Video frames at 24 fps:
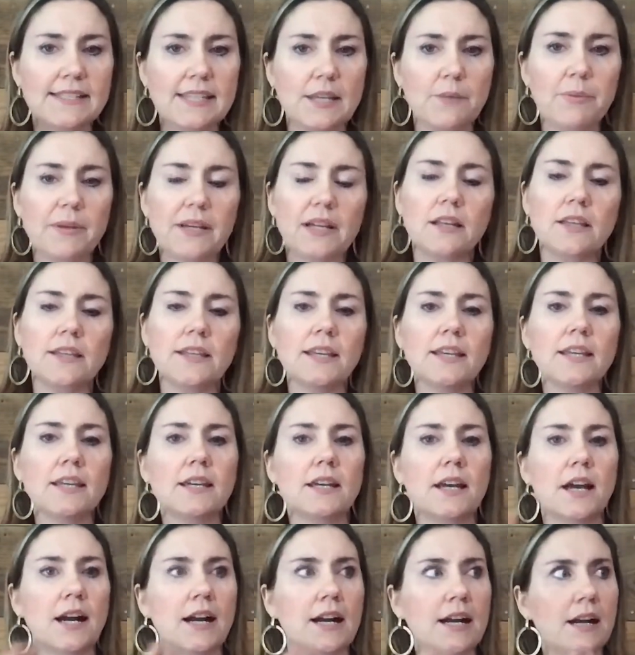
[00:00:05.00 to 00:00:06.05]
And
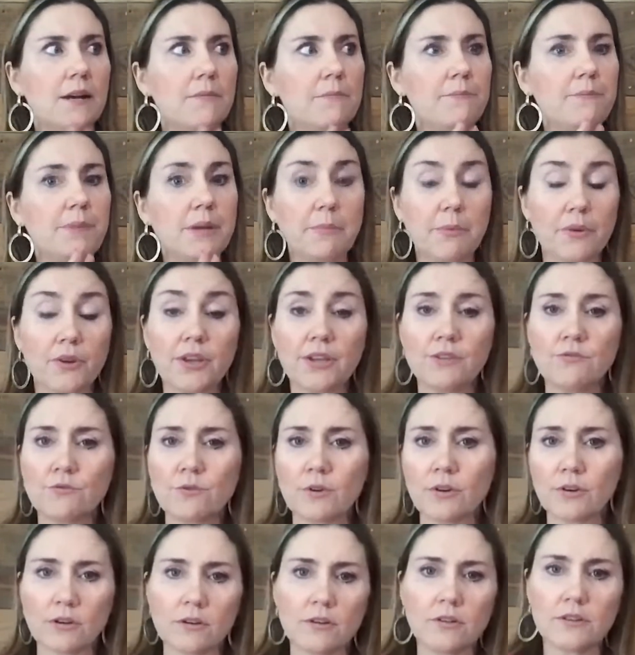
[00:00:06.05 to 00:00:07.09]
typically people in
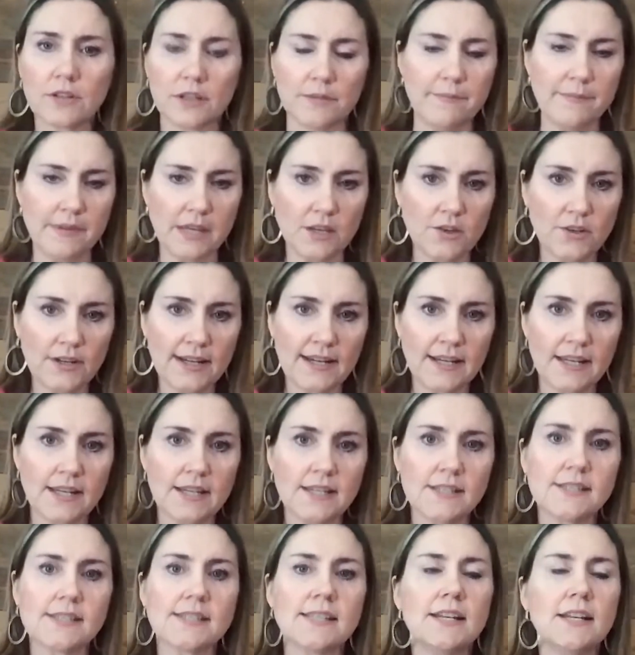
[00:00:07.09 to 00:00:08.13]
rural
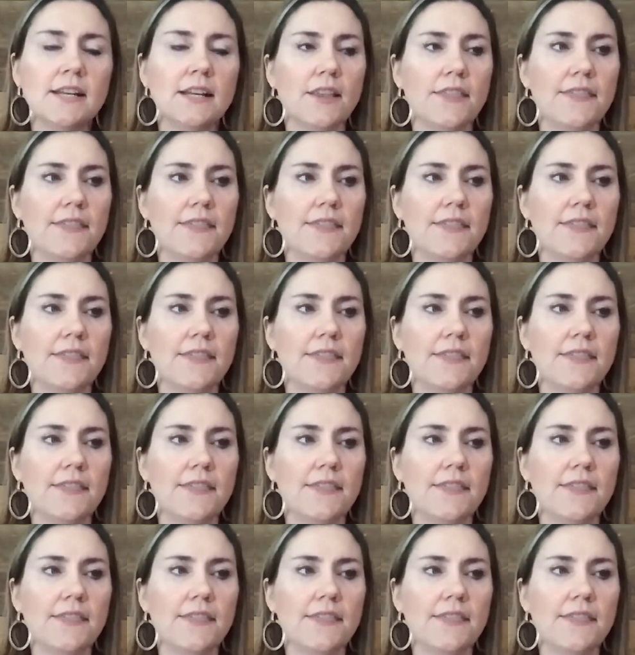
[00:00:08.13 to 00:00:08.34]
communities,